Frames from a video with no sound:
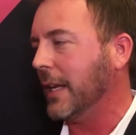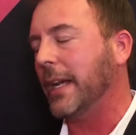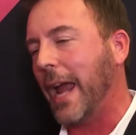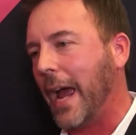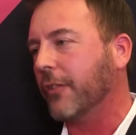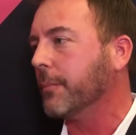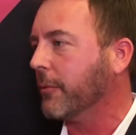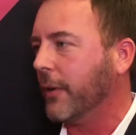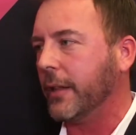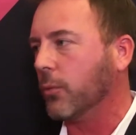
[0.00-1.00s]
And it has to
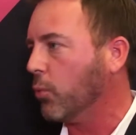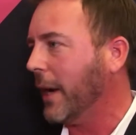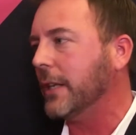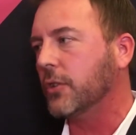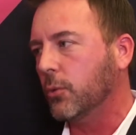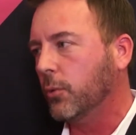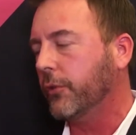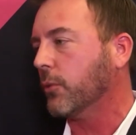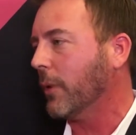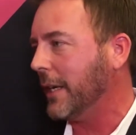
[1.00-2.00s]
provide the right
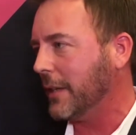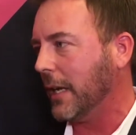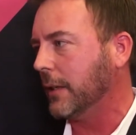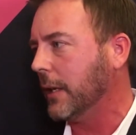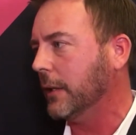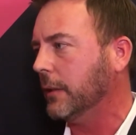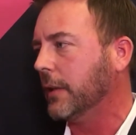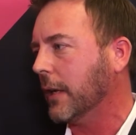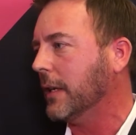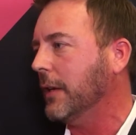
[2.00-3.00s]
tools, the right techni
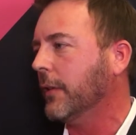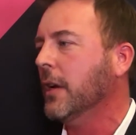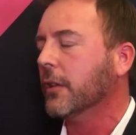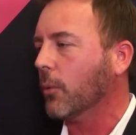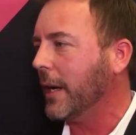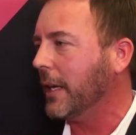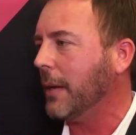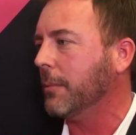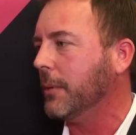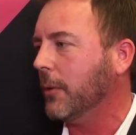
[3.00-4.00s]
techniques, the right
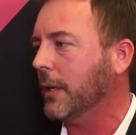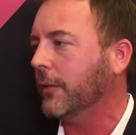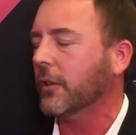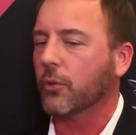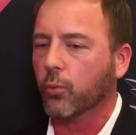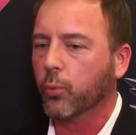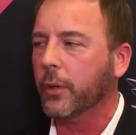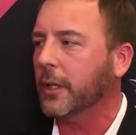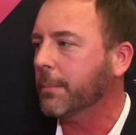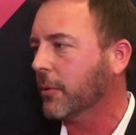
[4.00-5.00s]
capabilities to
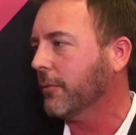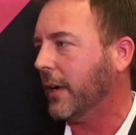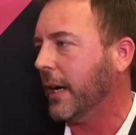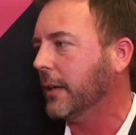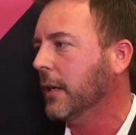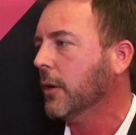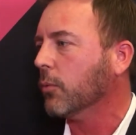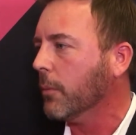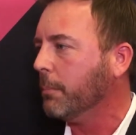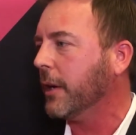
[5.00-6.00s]
really provide
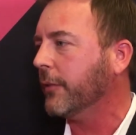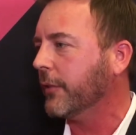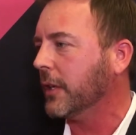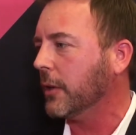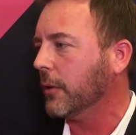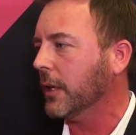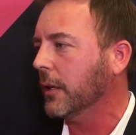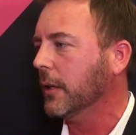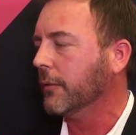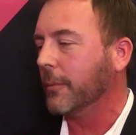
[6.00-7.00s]
robust security
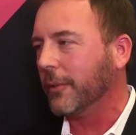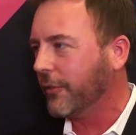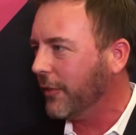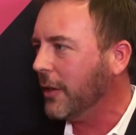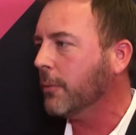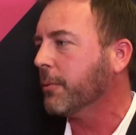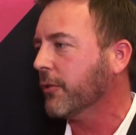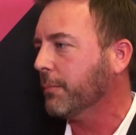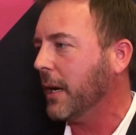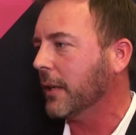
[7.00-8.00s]
from a single
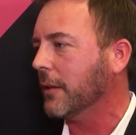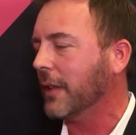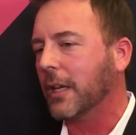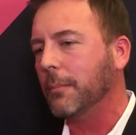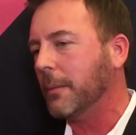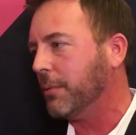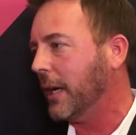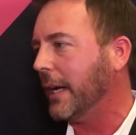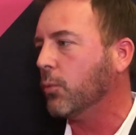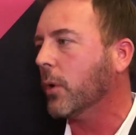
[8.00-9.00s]
perspective that can be
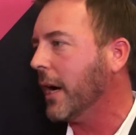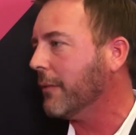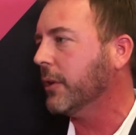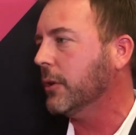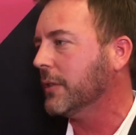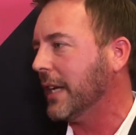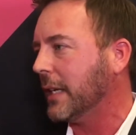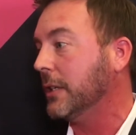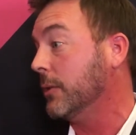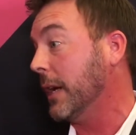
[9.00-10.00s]
applied wherever your
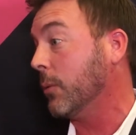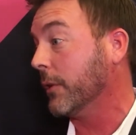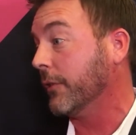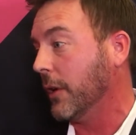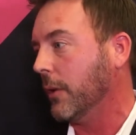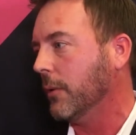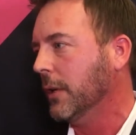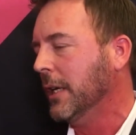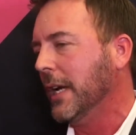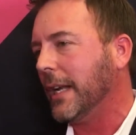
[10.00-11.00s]
data and your networks go. Mm -hmm.
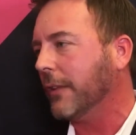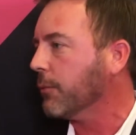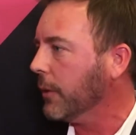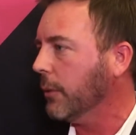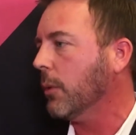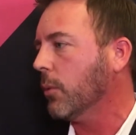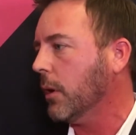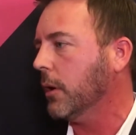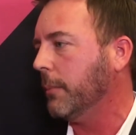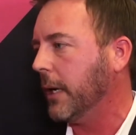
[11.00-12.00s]
And mm-hmm. that's really what we're
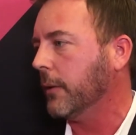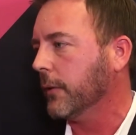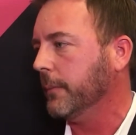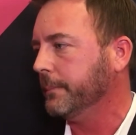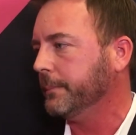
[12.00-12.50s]
all about.